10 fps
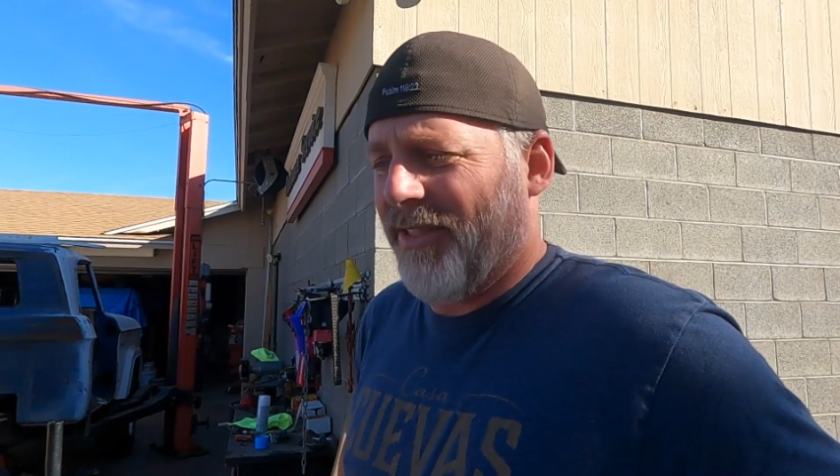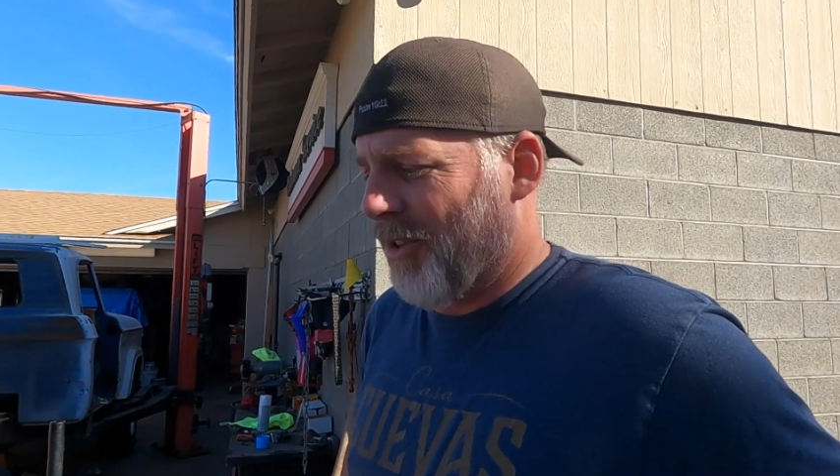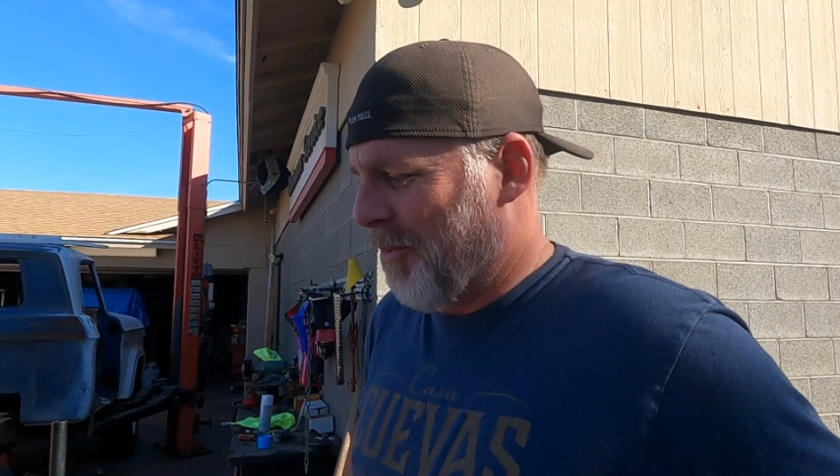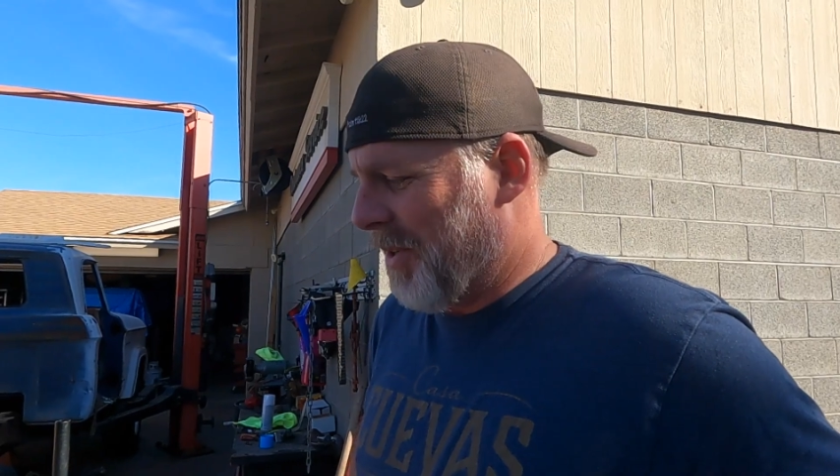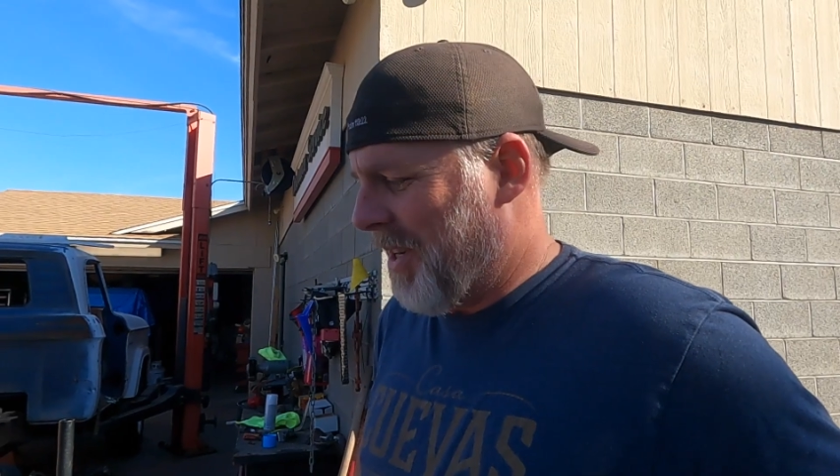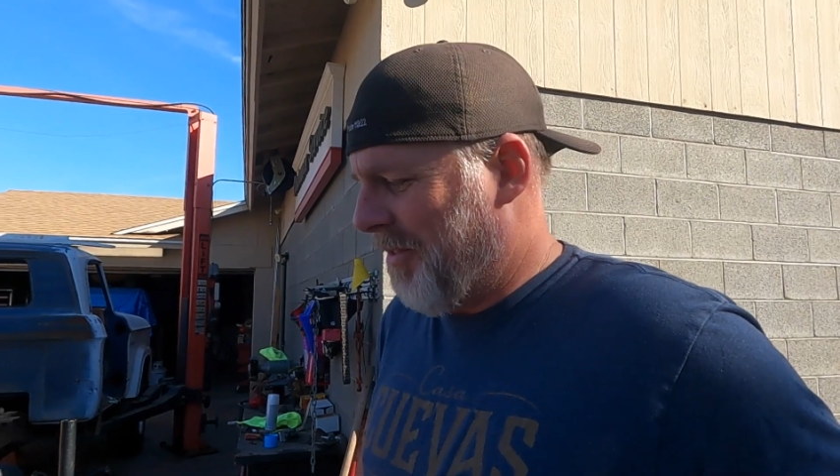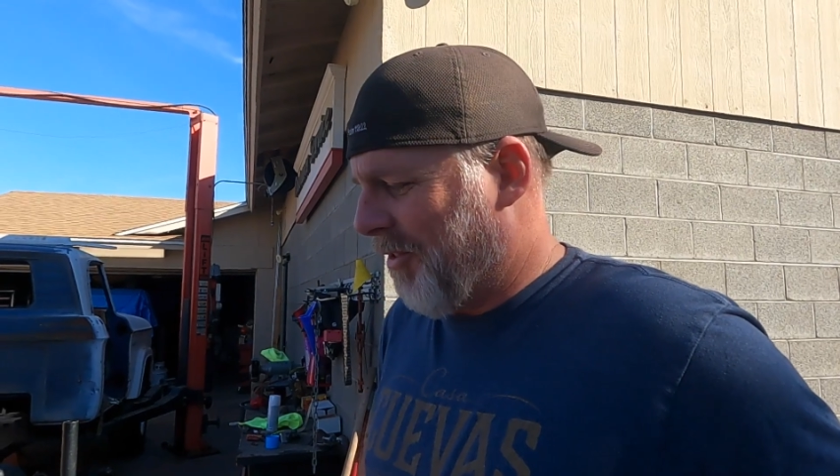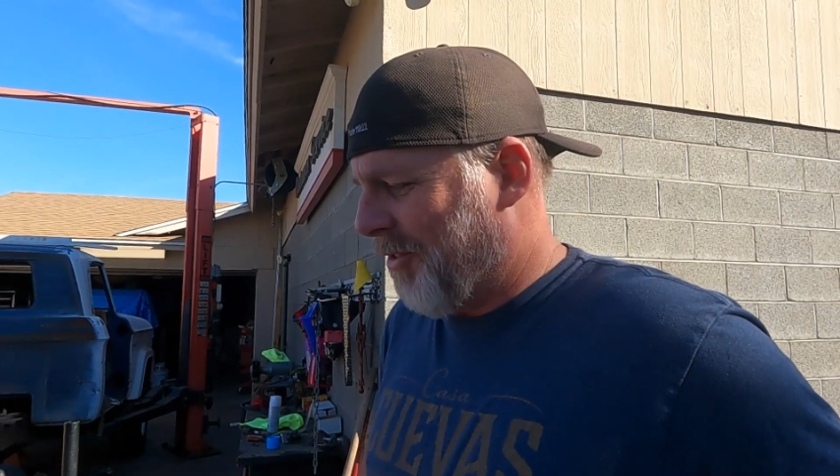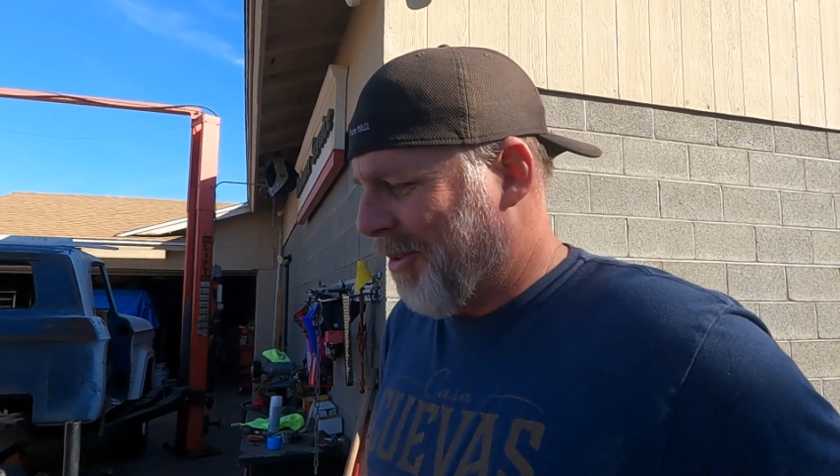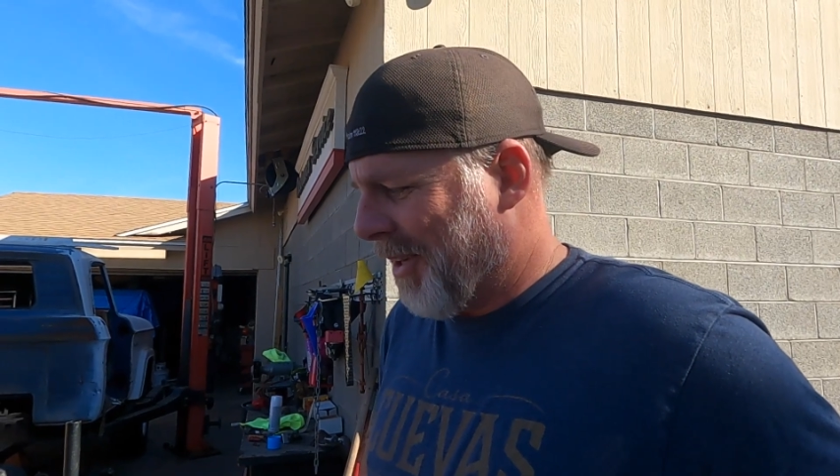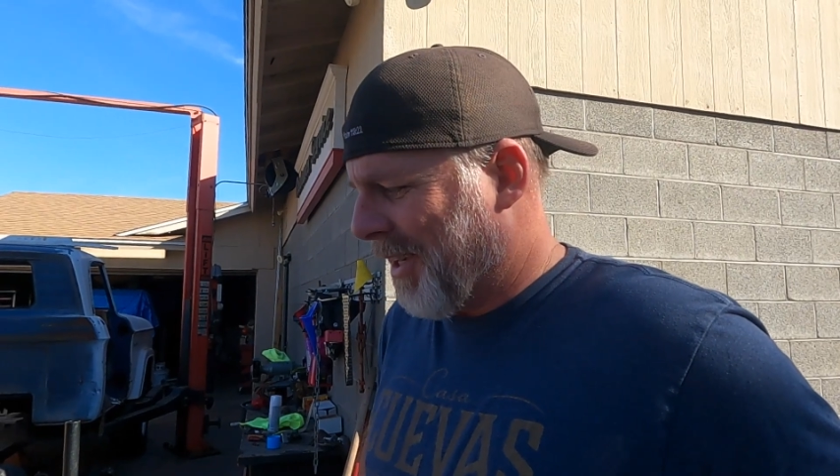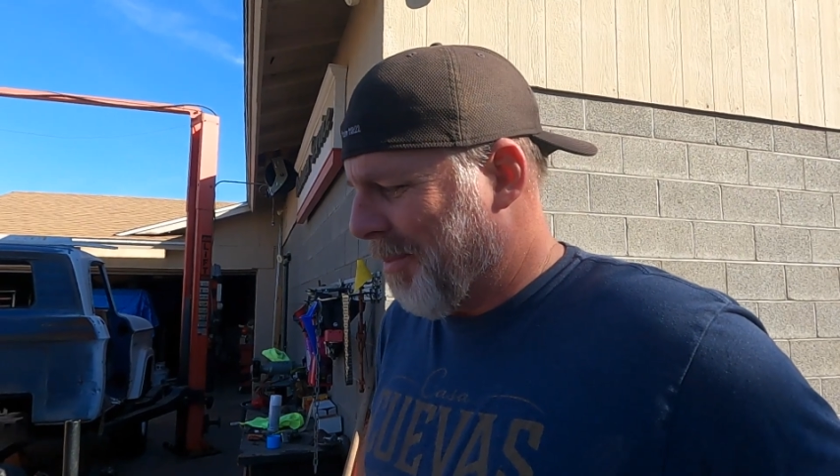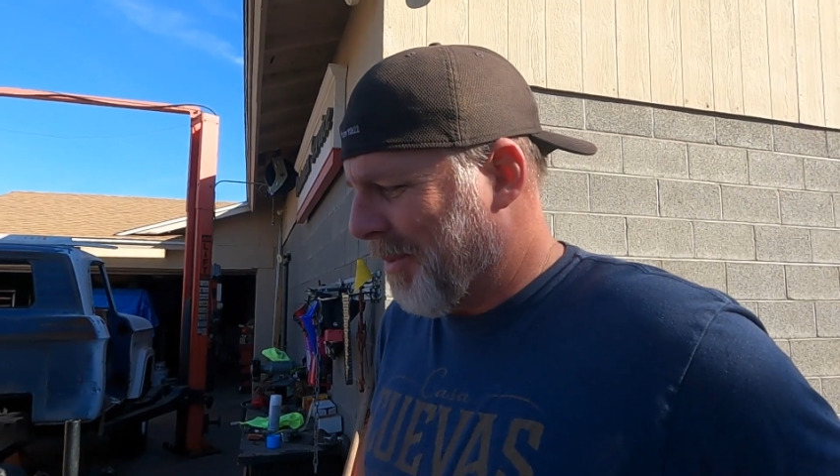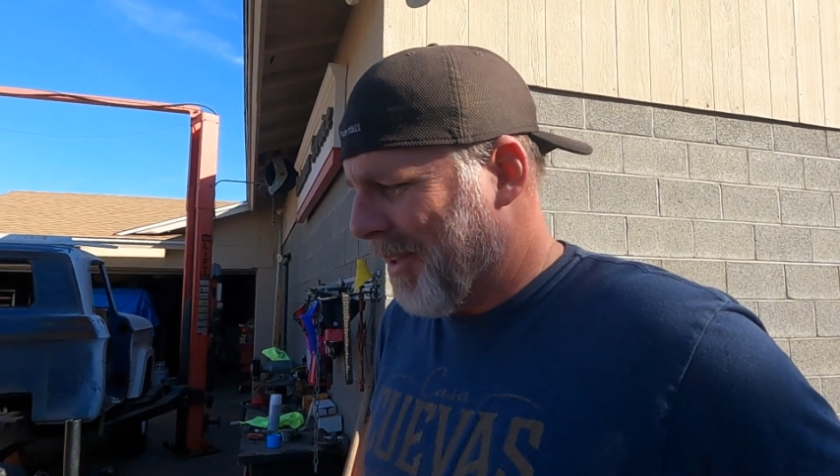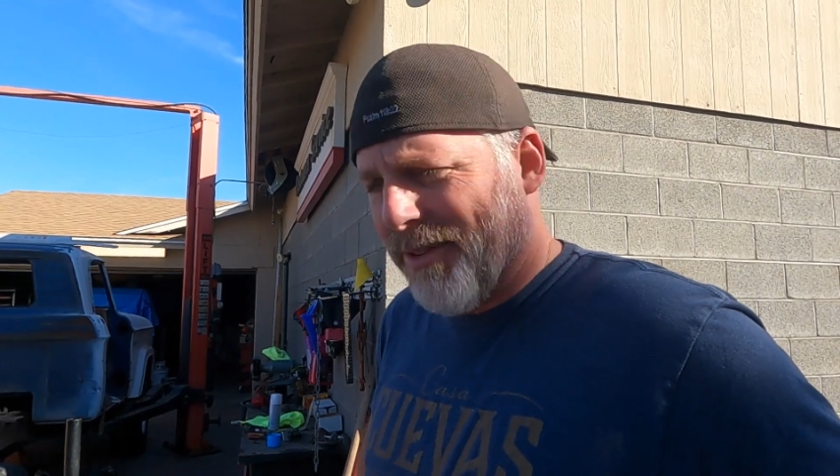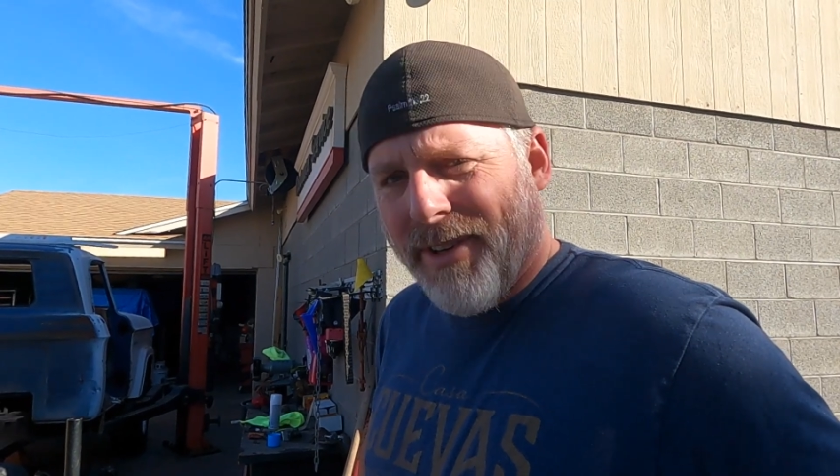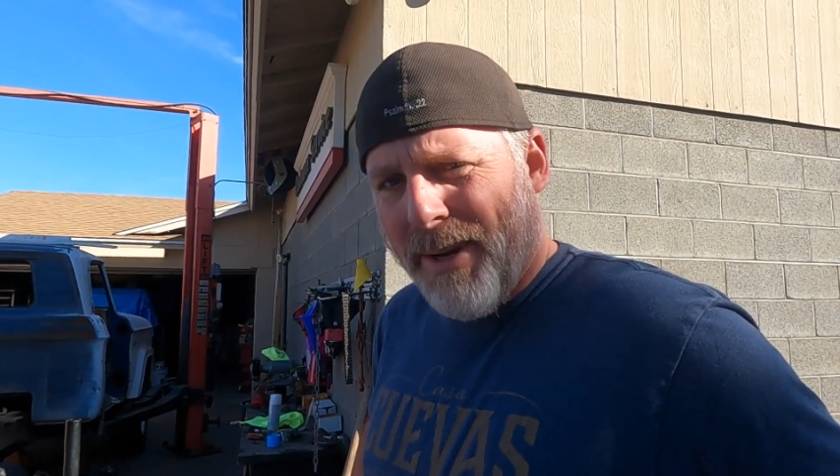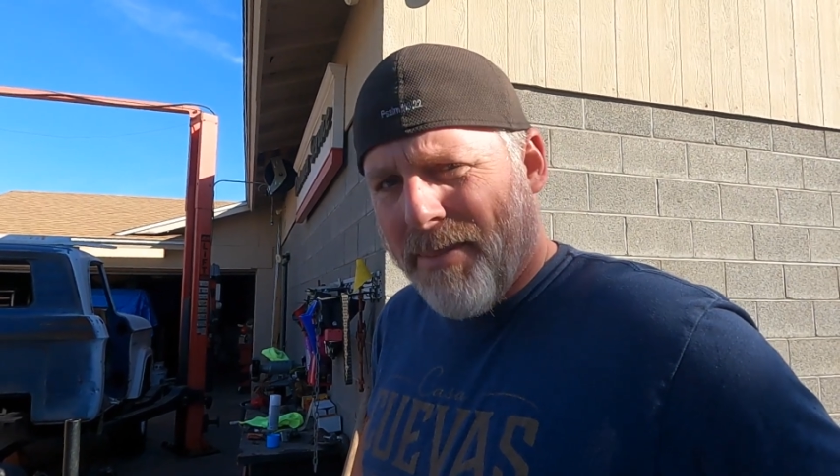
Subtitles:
so we're kind of just doing a couple little tiny